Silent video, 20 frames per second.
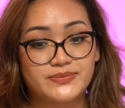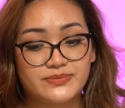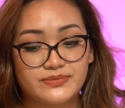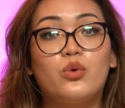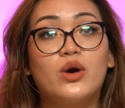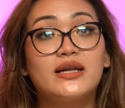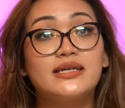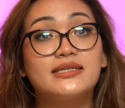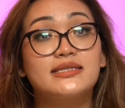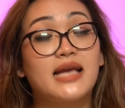
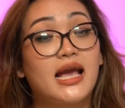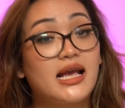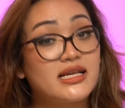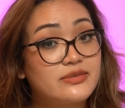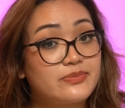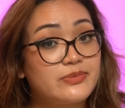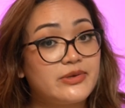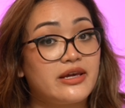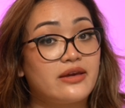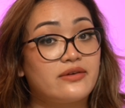what is
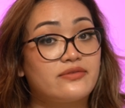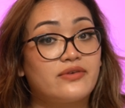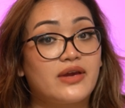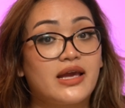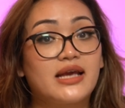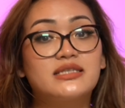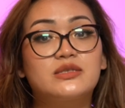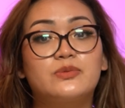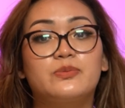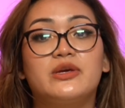SPF?
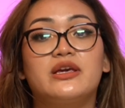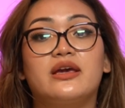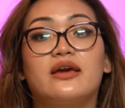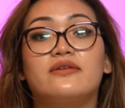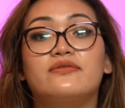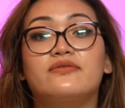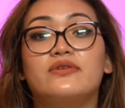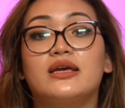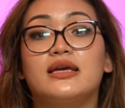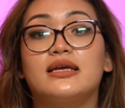
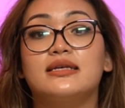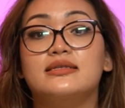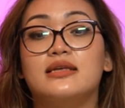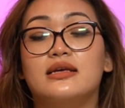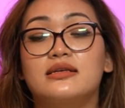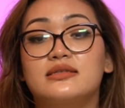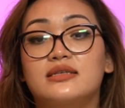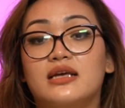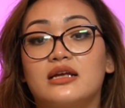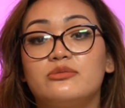SPF is
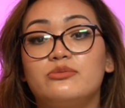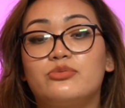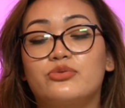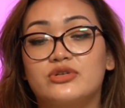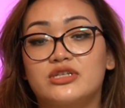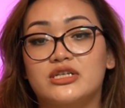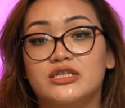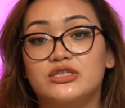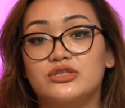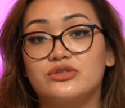sun
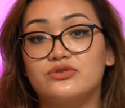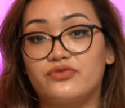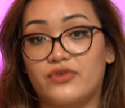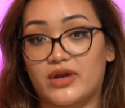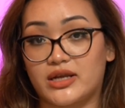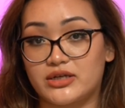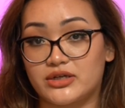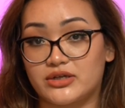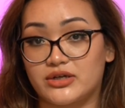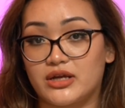protection
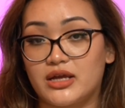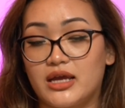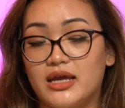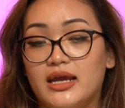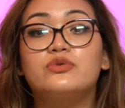factor,